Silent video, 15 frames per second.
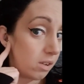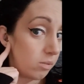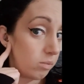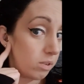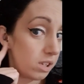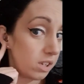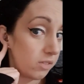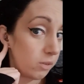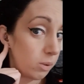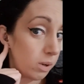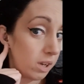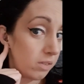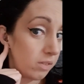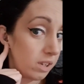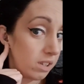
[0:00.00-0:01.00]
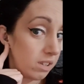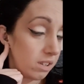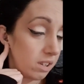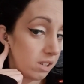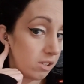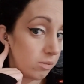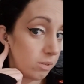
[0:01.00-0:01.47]
which I've quite
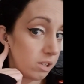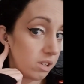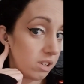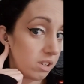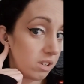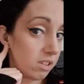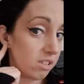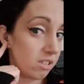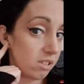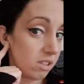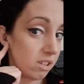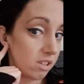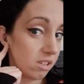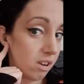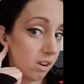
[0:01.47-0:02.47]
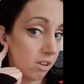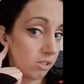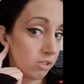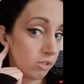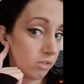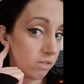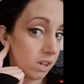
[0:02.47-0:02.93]
recently switched to this heart
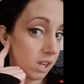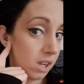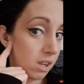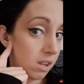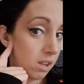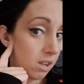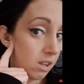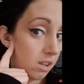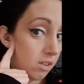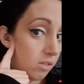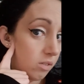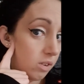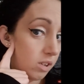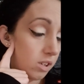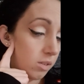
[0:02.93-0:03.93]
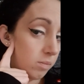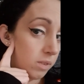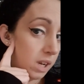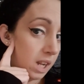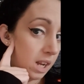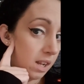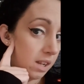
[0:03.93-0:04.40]
jewellery, which I'm
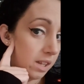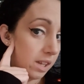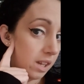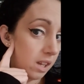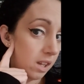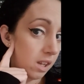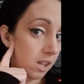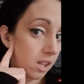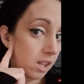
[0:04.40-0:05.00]
really liking.